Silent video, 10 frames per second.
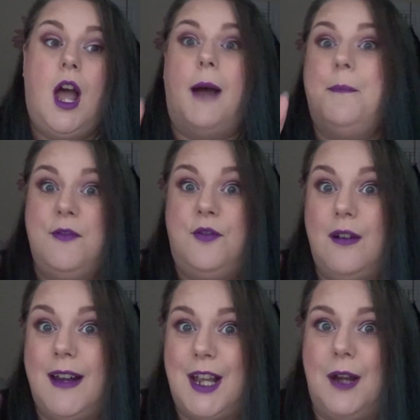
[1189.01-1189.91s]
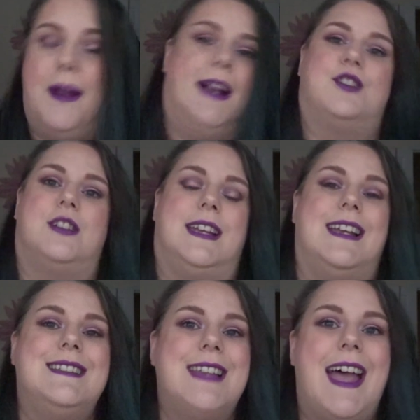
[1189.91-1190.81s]
And before I go actually,
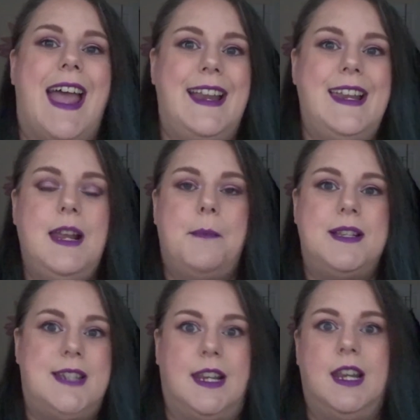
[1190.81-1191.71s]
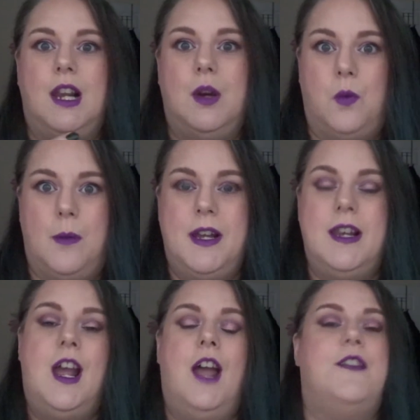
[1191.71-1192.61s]
is there any particular
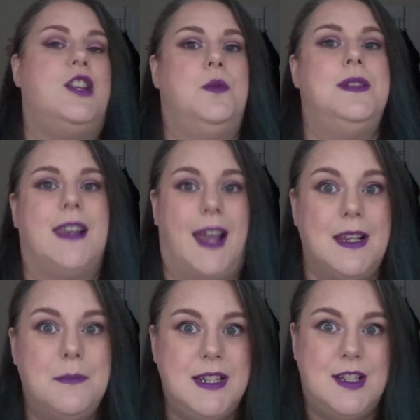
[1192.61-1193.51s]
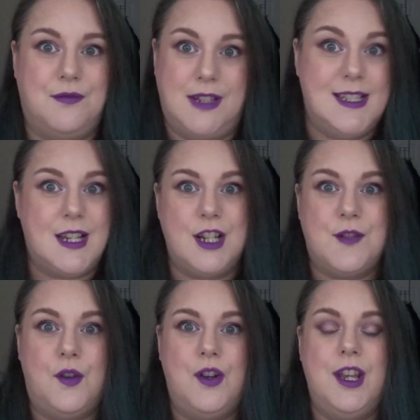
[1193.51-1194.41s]
woman that you would like me to research
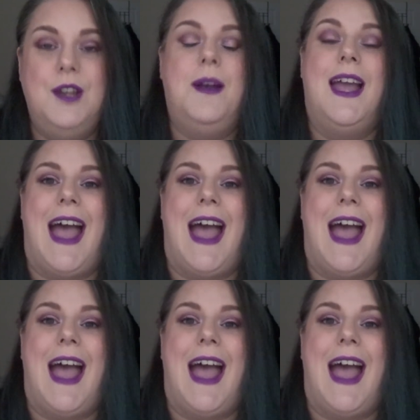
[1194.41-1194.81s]
for you